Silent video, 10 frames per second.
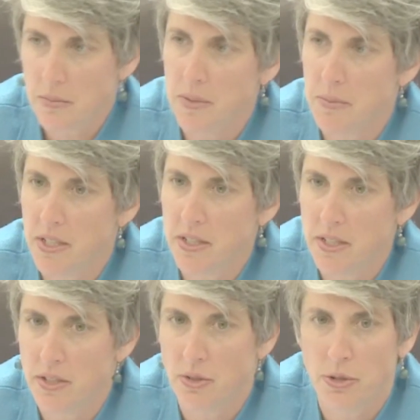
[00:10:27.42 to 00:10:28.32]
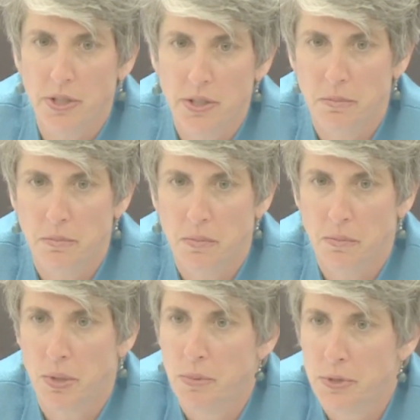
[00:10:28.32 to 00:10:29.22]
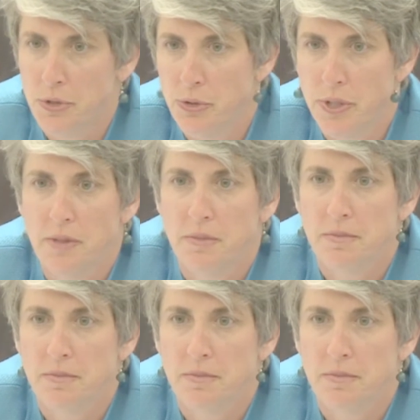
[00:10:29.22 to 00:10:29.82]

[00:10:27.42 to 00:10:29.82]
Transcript: limited or in perpetuity?